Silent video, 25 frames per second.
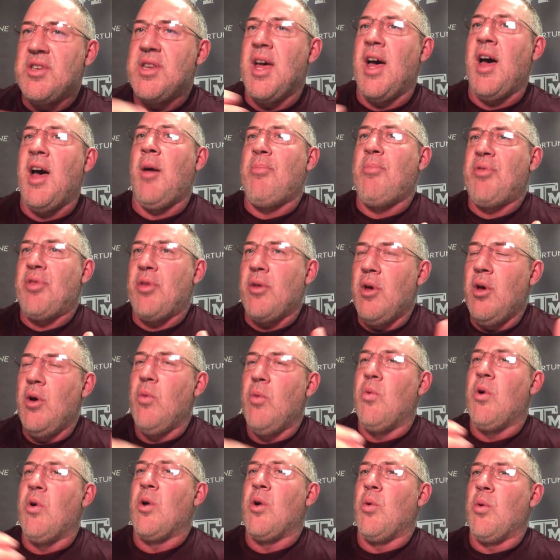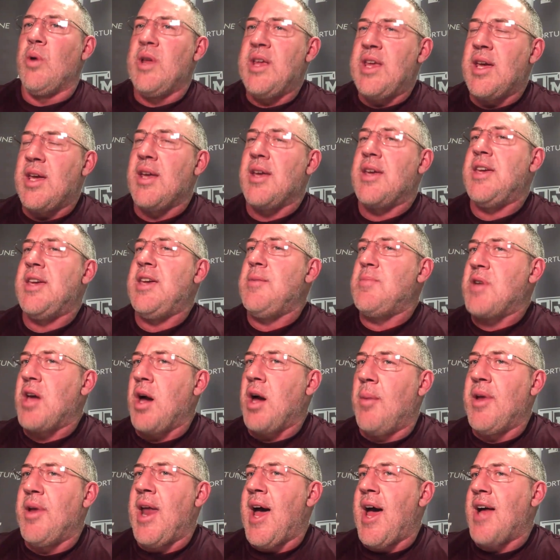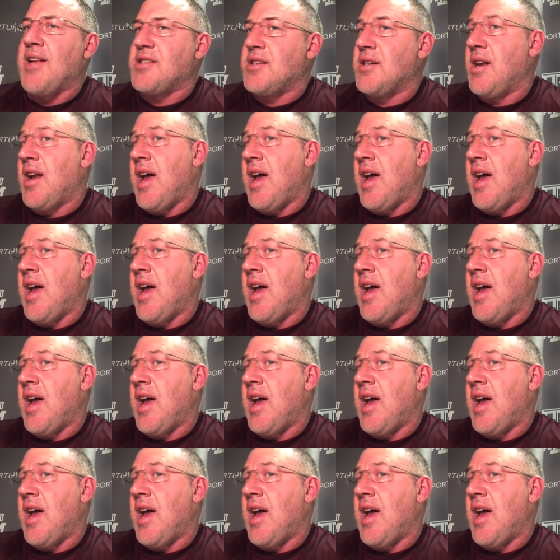depth where we can keep coming at you.